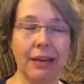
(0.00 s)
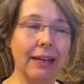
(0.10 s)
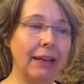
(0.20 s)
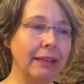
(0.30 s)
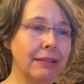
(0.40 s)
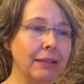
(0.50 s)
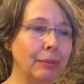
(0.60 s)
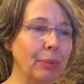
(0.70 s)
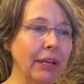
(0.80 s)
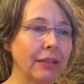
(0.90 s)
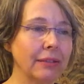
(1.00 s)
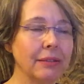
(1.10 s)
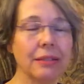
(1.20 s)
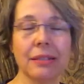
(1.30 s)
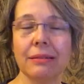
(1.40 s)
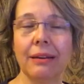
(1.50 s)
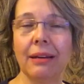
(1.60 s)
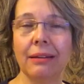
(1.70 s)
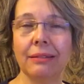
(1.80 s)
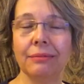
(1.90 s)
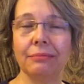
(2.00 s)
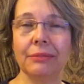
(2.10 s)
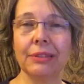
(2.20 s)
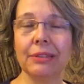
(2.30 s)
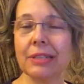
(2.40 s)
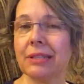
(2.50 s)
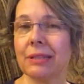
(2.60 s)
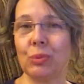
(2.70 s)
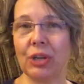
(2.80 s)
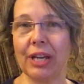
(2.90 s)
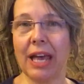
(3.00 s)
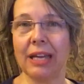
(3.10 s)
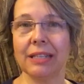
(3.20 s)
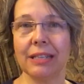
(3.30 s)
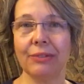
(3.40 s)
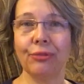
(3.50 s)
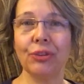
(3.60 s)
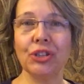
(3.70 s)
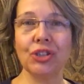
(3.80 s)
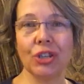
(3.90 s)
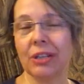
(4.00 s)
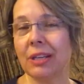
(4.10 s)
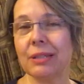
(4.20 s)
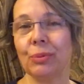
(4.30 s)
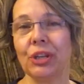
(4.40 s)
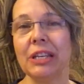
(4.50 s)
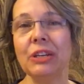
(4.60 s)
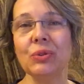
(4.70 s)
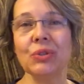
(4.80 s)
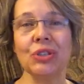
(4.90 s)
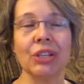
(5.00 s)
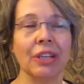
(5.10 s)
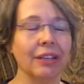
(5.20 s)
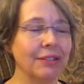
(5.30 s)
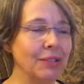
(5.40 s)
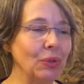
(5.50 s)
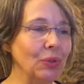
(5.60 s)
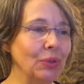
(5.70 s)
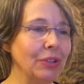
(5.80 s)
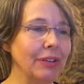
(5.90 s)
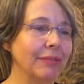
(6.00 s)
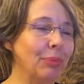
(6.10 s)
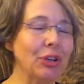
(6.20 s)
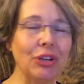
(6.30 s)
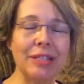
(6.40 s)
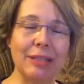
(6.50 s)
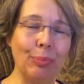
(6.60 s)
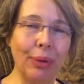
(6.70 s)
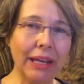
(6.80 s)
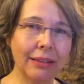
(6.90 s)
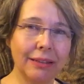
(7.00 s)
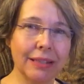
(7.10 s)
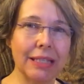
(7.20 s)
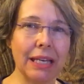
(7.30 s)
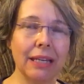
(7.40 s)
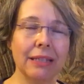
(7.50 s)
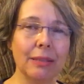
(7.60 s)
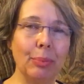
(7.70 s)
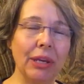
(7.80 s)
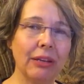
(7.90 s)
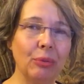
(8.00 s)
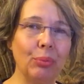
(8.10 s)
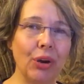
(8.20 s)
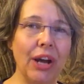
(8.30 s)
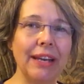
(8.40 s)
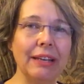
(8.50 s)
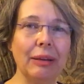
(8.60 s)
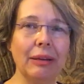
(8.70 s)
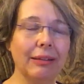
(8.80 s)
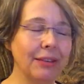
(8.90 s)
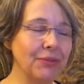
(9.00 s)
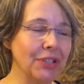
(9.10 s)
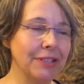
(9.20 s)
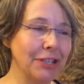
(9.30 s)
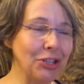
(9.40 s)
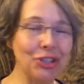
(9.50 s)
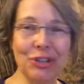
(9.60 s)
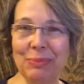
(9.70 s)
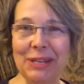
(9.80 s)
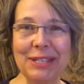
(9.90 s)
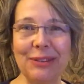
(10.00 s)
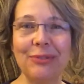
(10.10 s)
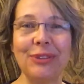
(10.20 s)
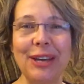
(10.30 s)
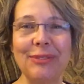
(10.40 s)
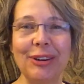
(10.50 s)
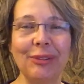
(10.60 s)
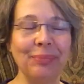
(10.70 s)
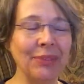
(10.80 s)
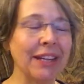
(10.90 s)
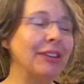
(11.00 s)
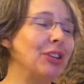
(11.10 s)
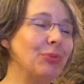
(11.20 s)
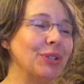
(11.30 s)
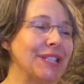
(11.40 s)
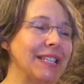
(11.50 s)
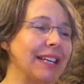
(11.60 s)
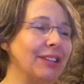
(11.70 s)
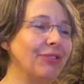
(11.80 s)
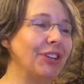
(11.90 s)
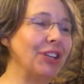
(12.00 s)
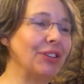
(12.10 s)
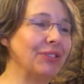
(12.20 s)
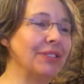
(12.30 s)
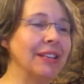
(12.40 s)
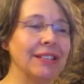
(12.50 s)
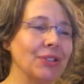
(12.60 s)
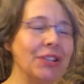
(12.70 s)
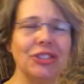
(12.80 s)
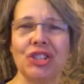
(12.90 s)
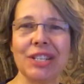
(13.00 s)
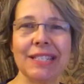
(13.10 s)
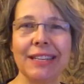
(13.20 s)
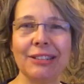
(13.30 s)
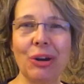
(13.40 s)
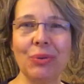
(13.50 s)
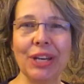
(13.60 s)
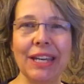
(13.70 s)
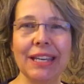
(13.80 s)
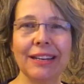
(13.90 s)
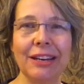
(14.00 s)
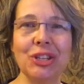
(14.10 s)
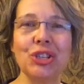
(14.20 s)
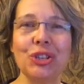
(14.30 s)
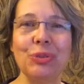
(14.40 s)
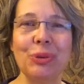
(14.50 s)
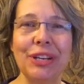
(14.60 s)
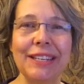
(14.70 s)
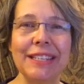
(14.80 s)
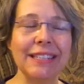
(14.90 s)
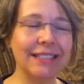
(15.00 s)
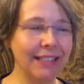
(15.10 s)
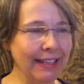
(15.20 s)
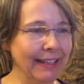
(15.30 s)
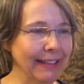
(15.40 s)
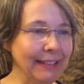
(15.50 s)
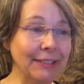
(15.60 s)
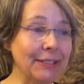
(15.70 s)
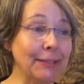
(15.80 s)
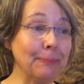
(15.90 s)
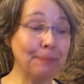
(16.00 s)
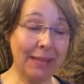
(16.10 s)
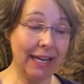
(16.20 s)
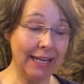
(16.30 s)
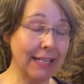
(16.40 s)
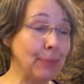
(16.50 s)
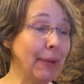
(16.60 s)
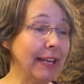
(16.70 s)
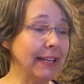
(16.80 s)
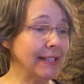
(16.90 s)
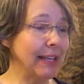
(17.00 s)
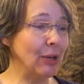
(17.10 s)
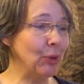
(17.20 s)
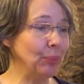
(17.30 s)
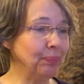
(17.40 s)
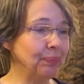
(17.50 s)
I like dill pickles, and this is what I had in the fridge, and that's what I used. So, because the pickles and the pickle brine gives it such an amazing flavor, you will see in the video. So, let's just get going here. I show you what I did, and I explain as I go.